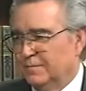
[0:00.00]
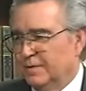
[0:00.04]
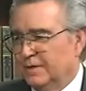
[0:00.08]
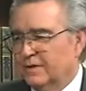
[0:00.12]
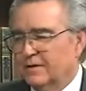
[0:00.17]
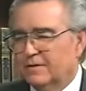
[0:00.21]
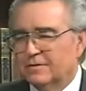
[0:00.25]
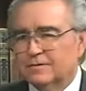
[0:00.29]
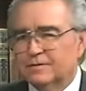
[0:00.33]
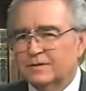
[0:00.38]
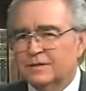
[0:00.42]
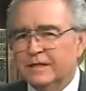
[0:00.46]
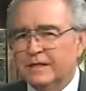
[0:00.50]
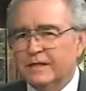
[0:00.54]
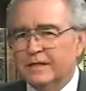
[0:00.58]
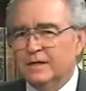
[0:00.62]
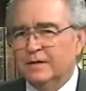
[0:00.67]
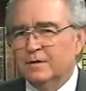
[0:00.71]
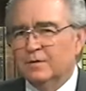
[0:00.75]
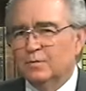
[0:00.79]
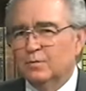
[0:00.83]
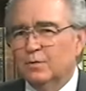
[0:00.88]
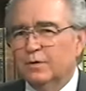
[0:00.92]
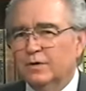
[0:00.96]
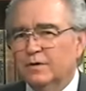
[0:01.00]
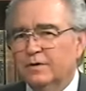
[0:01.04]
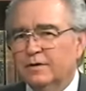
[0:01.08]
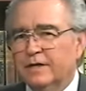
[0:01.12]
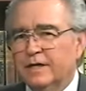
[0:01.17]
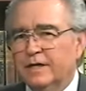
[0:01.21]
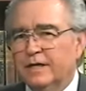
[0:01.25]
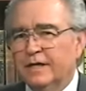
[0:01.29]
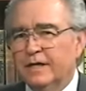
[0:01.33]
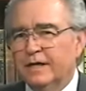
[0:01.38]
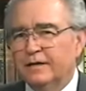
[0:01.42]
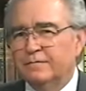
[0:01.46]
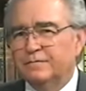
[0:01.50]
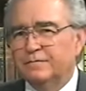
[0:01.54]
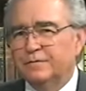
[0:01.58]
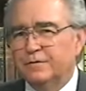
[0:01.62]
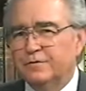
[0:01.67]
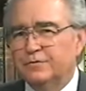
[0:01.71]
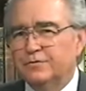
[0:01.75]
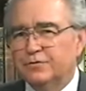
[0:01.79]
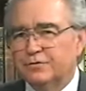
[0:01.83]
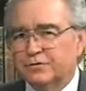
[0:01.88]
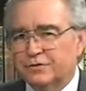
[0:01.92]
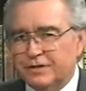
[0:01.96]
because we're looking at a
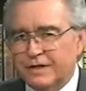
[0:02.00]
future